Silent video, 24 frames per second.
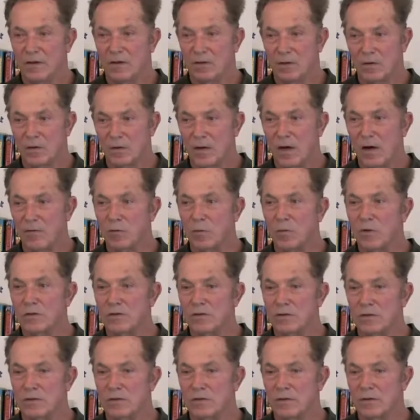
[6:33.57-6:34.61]
Your
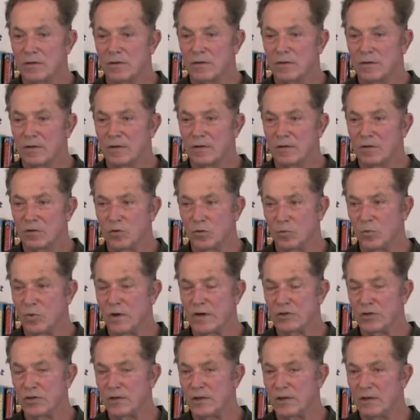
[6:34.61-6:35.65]
governments, your
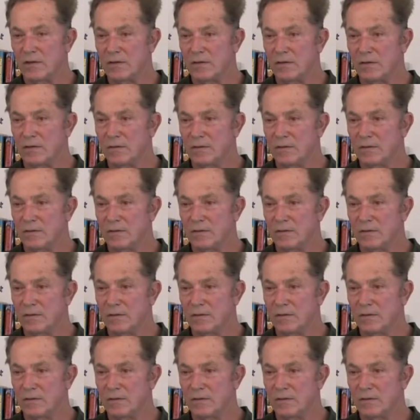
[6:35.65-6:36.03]
president,